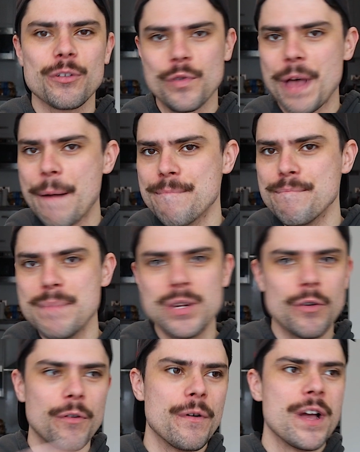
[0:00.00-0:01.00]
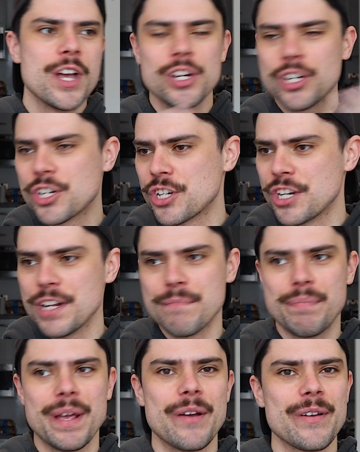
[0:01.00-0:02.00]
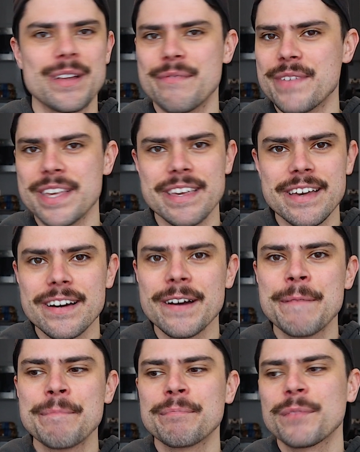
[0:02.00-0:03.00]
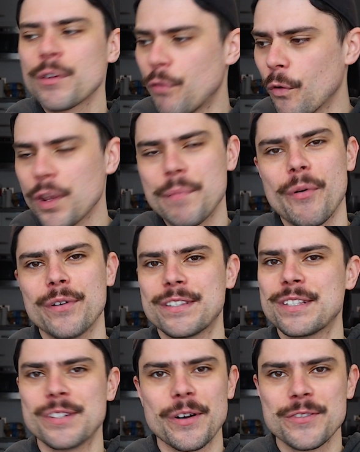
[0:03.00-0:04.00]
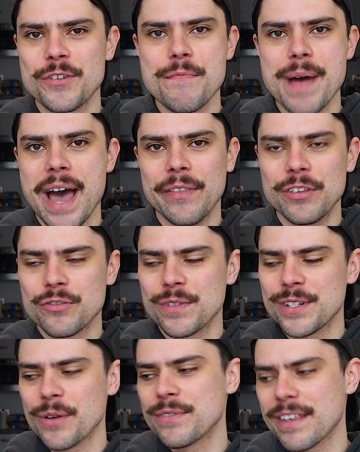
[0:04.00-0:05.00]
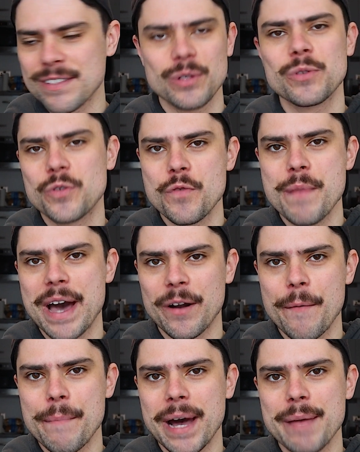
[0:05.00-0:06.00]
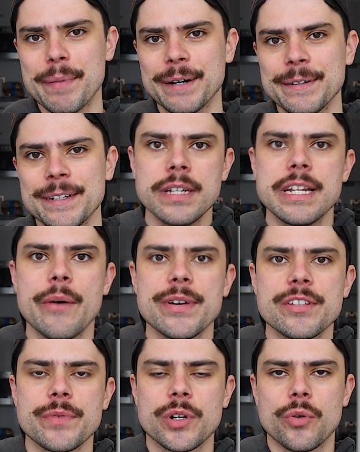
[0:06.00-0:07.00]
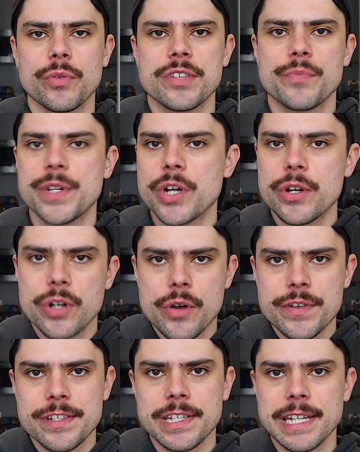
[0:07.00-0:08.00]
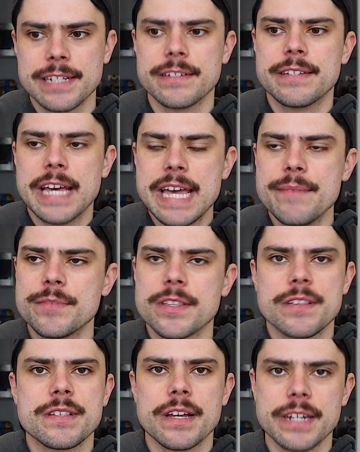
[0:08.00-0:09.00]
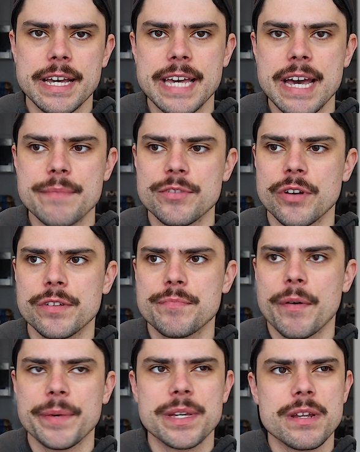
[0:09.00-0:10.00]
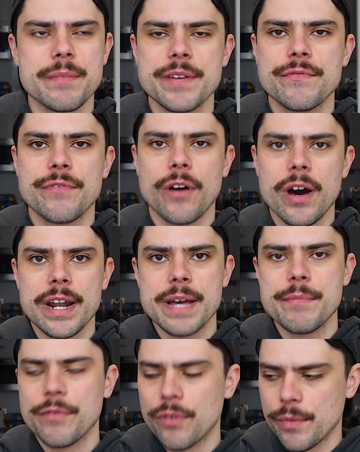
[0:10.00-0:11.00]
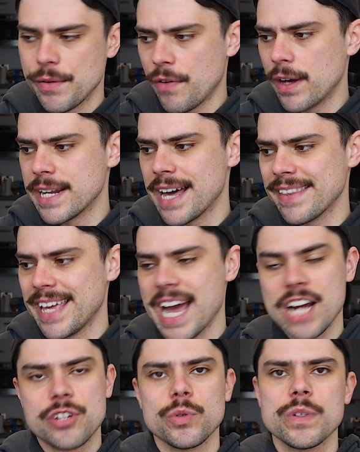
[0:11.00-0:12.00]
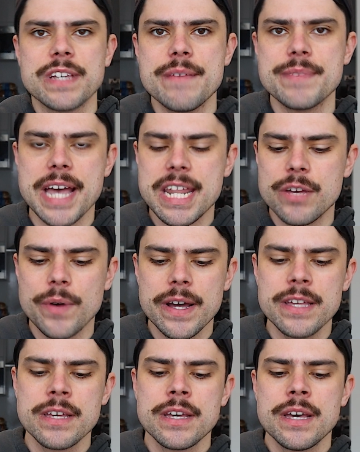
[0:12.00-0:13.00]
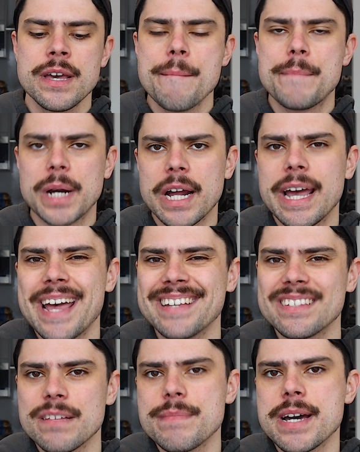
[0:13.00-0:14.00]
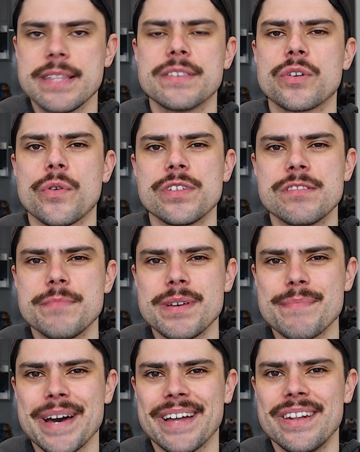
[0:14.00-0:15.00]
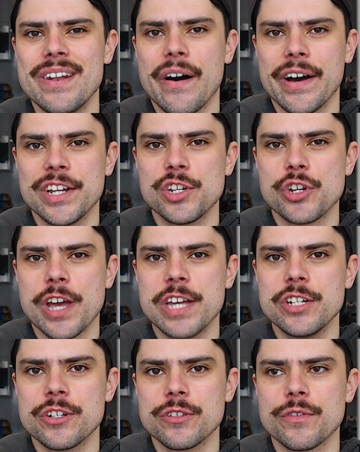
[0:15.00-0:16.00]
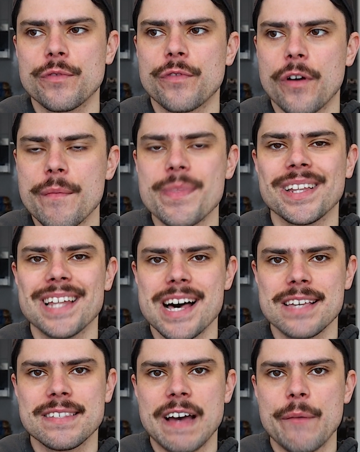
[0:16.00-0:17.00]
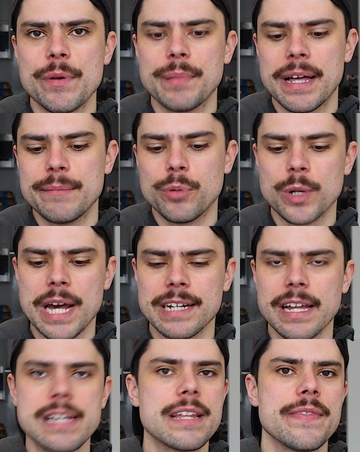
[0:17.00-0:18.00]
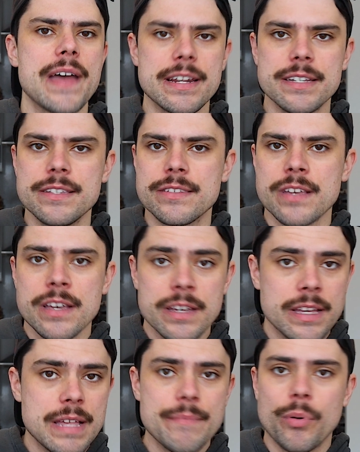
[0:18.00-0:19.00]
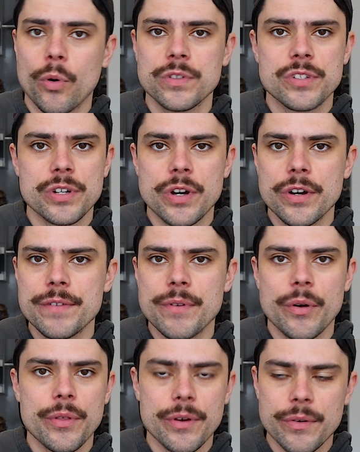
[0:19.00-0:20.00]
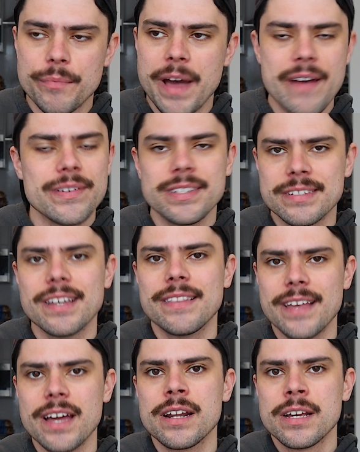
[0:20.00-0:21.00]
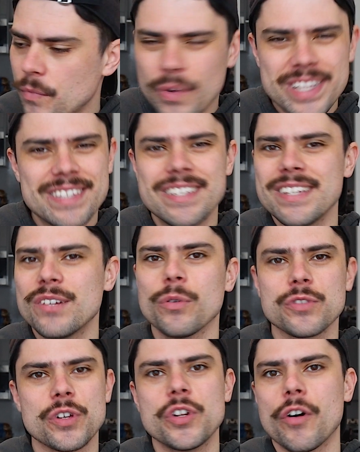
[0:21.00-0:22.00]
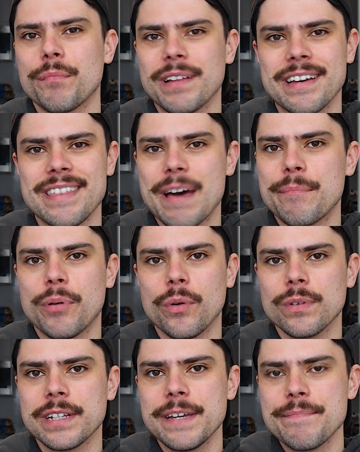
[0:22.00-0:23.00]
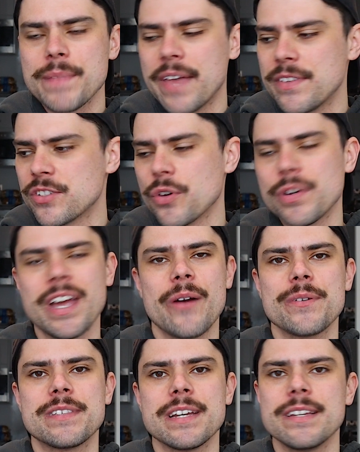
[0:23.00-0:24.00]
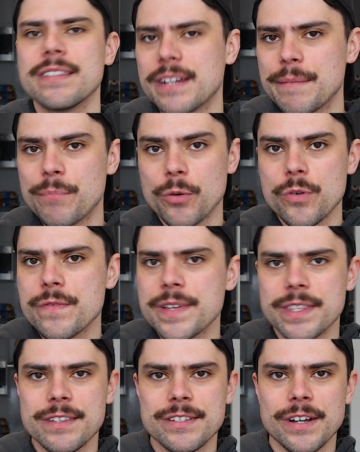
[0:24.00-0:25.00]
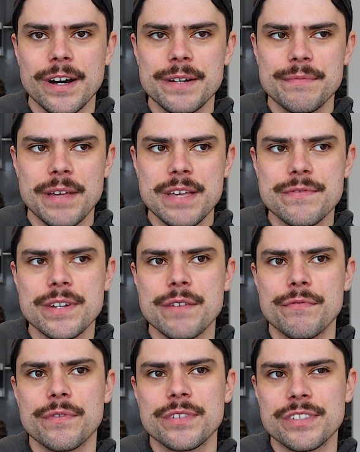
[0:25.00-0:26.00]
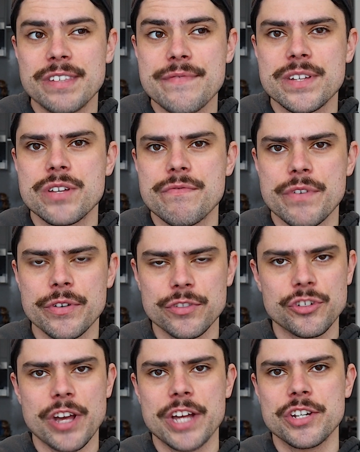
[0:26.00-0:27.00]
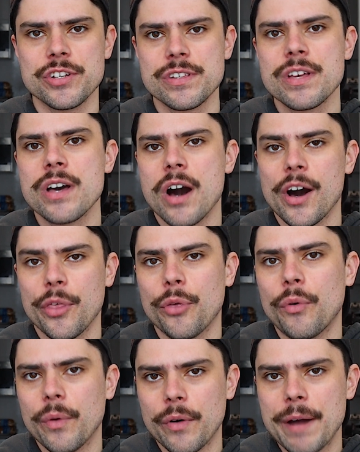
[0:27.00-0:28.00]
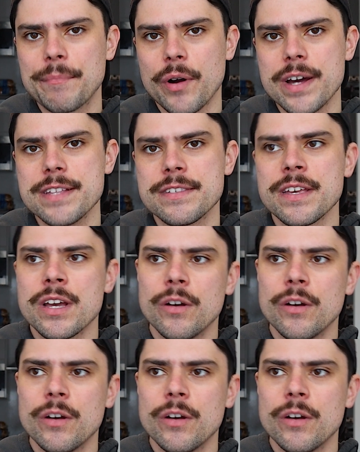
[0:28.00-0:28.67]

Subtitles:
through that middle shit period of the year, 40 points is not too bad. This result doesn't look too bad on paper. Now, as I record this, we don't know the selected teams. It's a Sunday game, so it's probably going to be Friday before we find out the actual teams anyway. But I estimate there's going to be about 9 changes from the last time we played Port Adelaide. And that is important to note, although having said that, we did also not play that poorly. And there's no guarantee that improving the side, even if 7 of those changes I thought were upgrades,